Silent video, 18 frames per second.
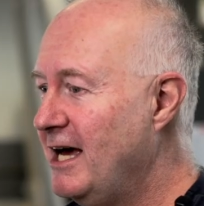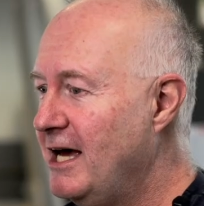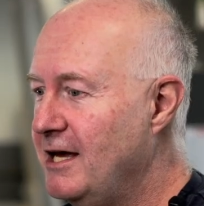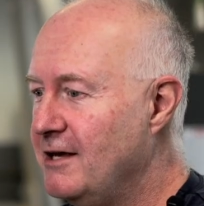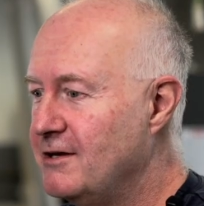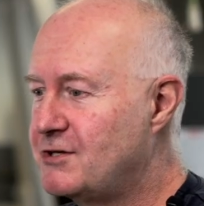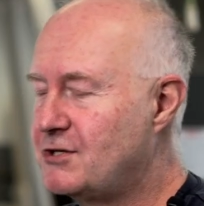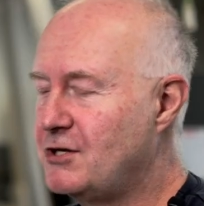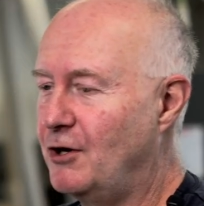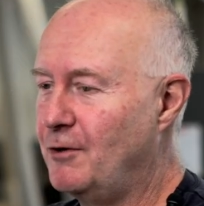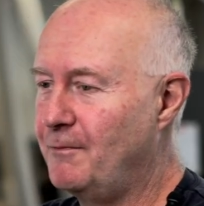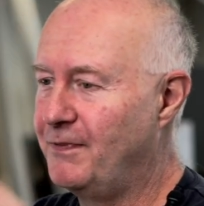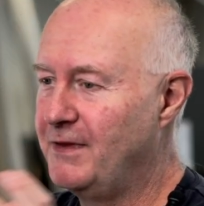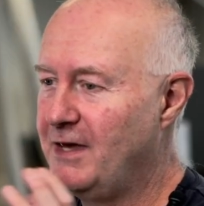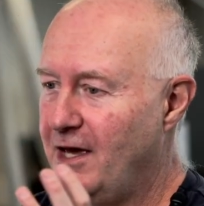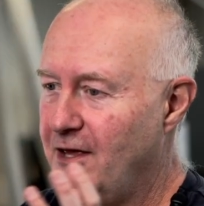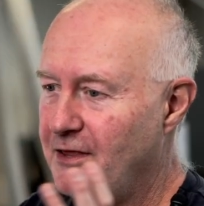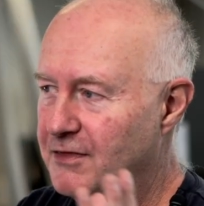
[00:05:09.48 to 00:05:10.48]
So
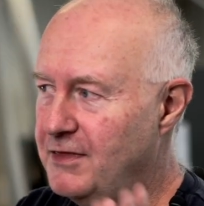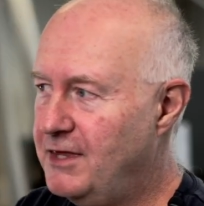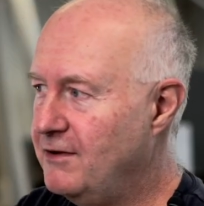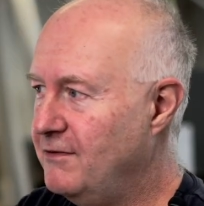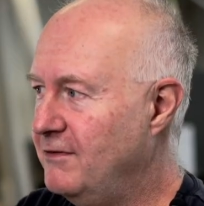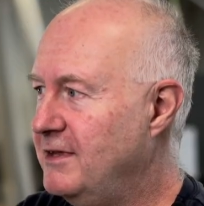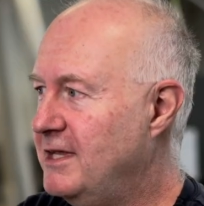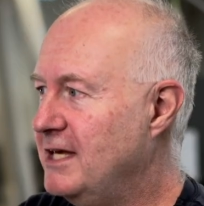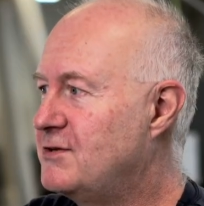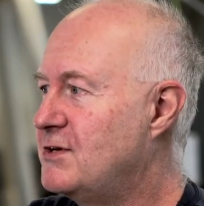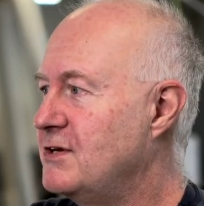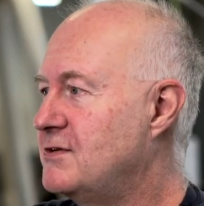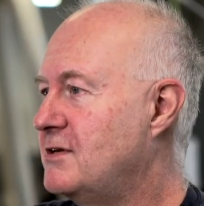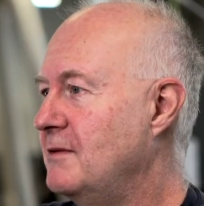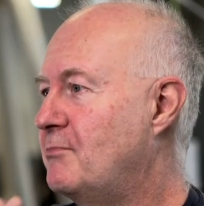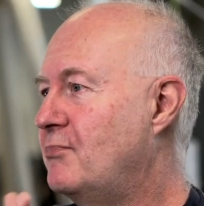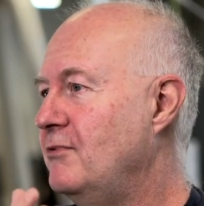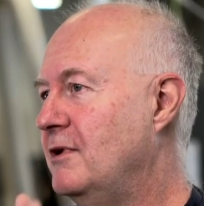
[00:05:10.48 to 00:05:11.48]
this is
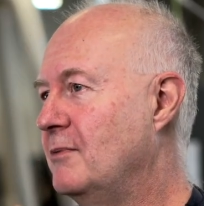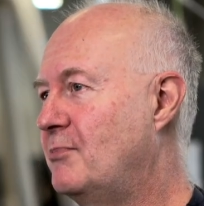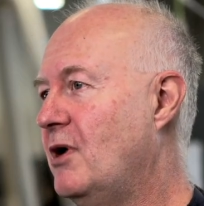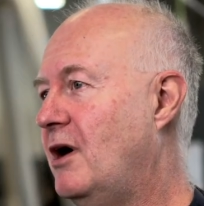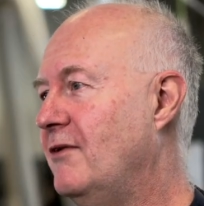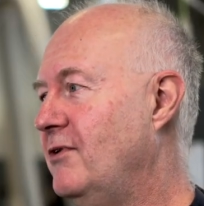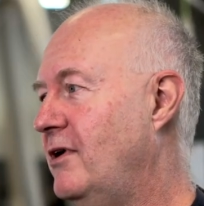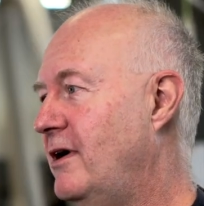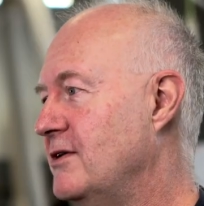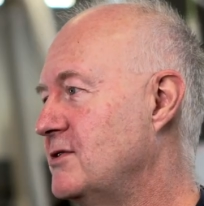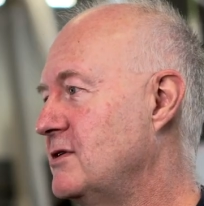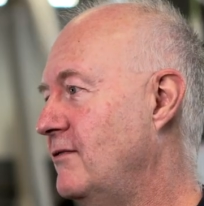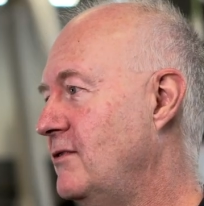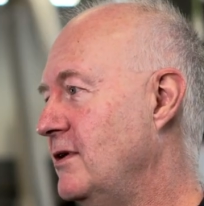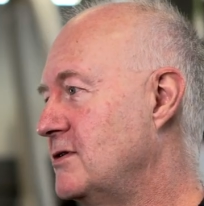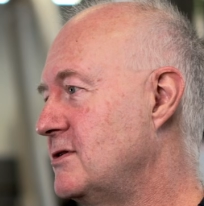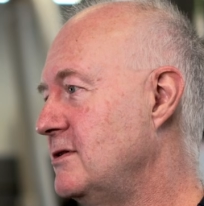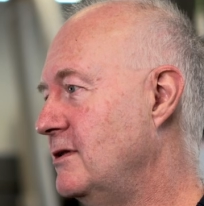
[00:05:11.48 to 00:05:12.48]
the provenance of
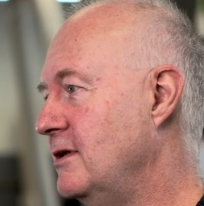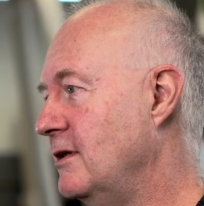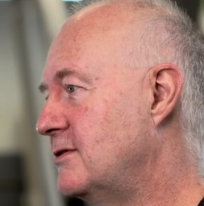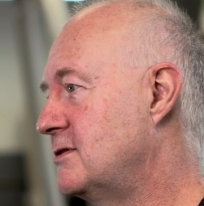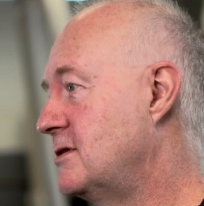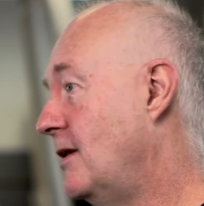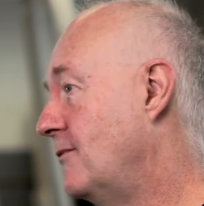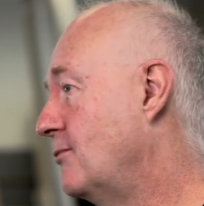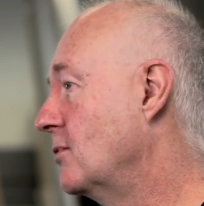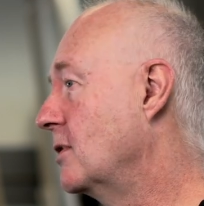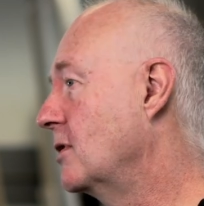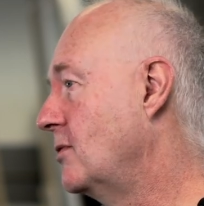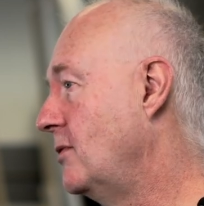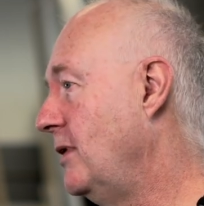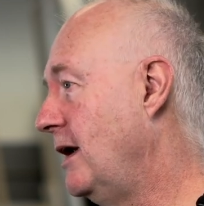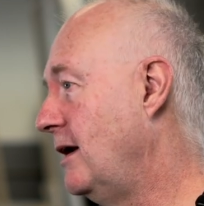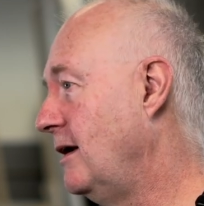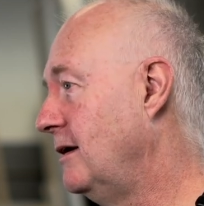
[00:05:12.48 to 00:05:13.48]
this stuff we're
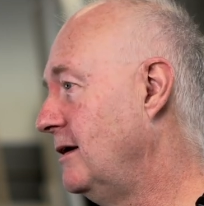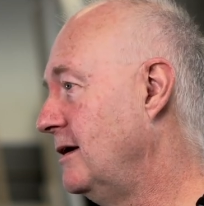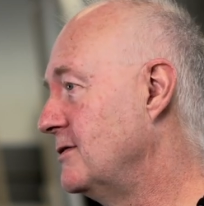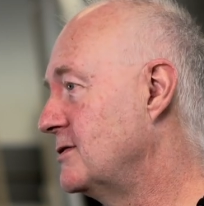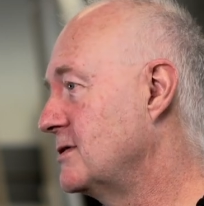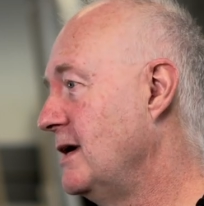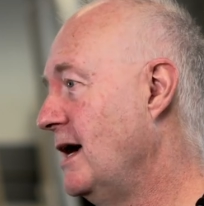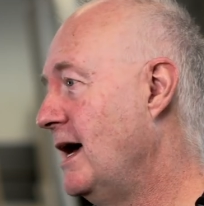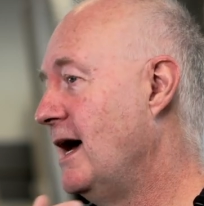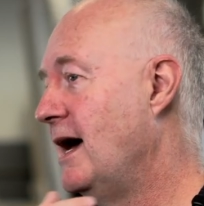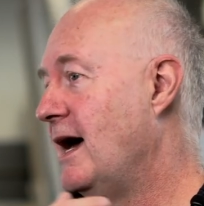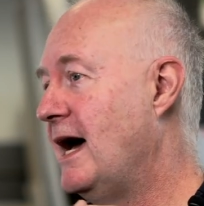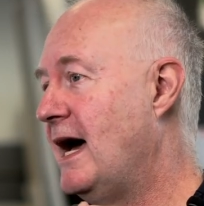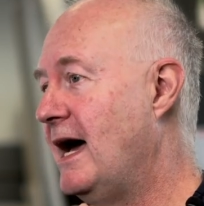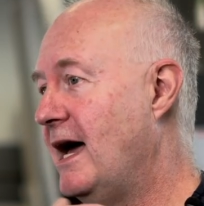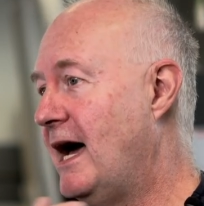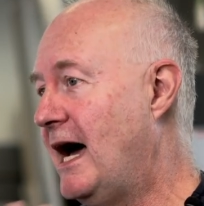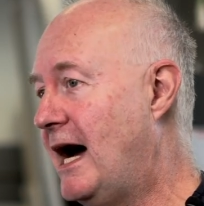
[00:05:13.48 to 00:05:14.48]
creating, is
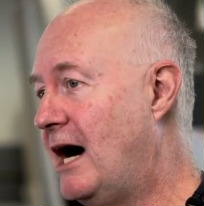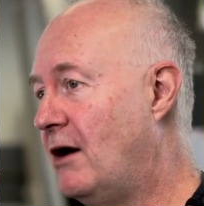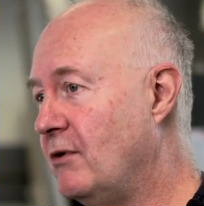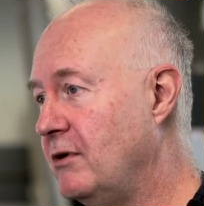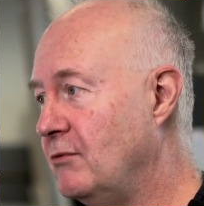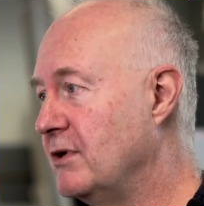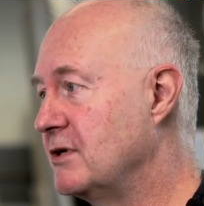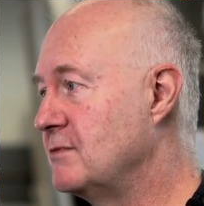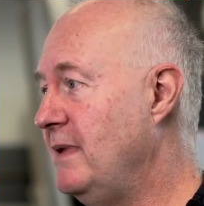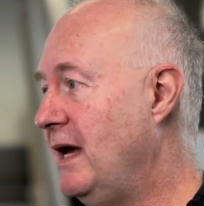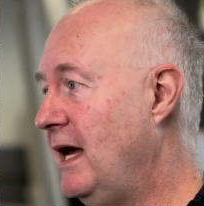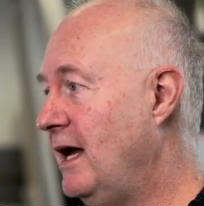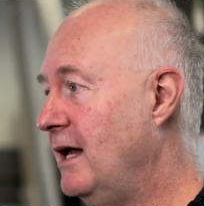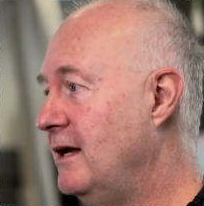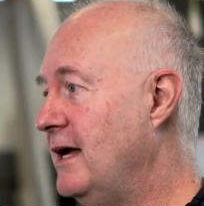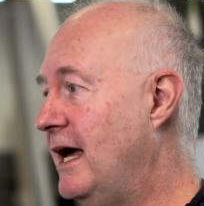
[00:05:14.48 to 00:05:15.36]
how it was made.